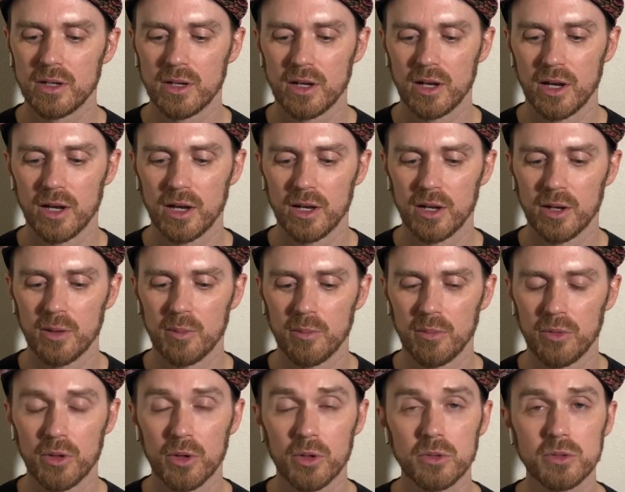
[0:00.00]
uh,
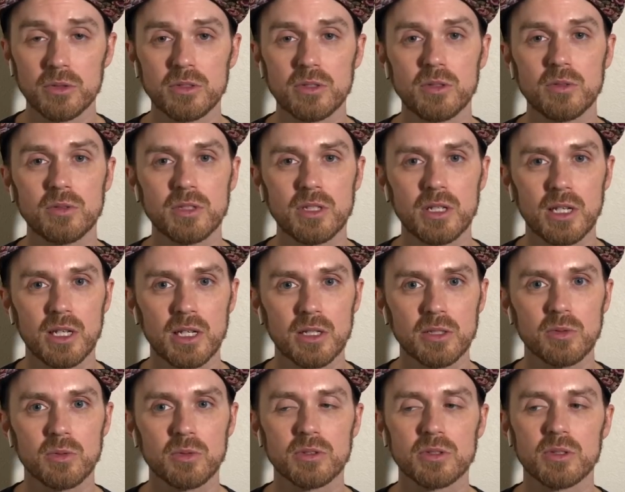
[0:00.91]
those two
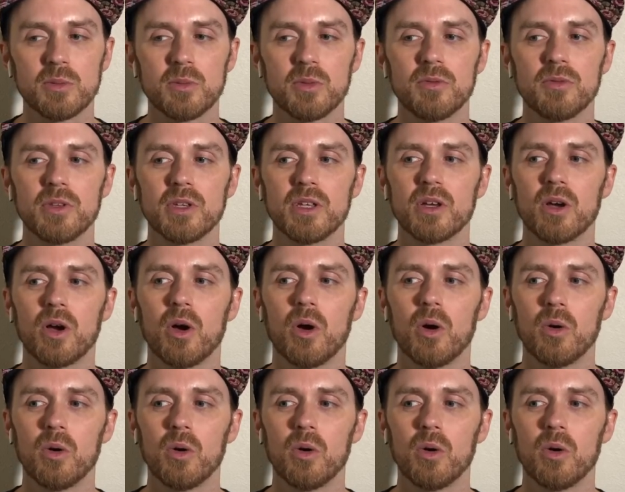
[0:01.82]
CDs were some of the